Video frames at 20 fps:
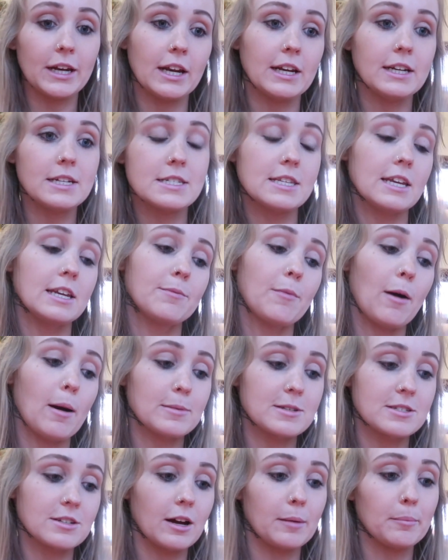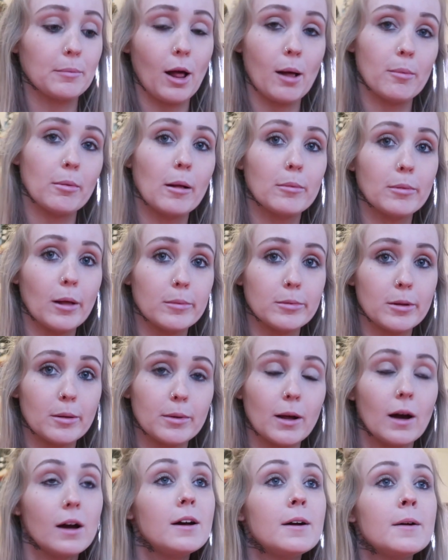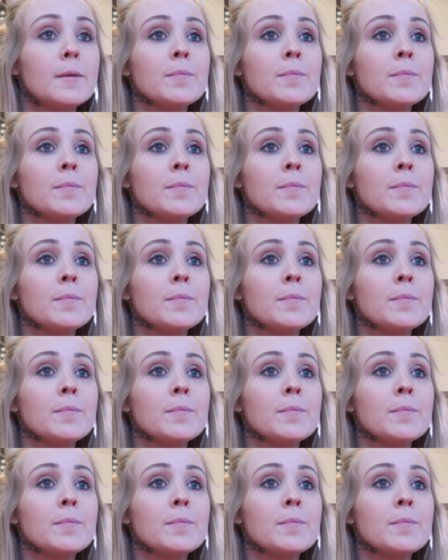I need to see my design, blah, blah, blah, blah, blah.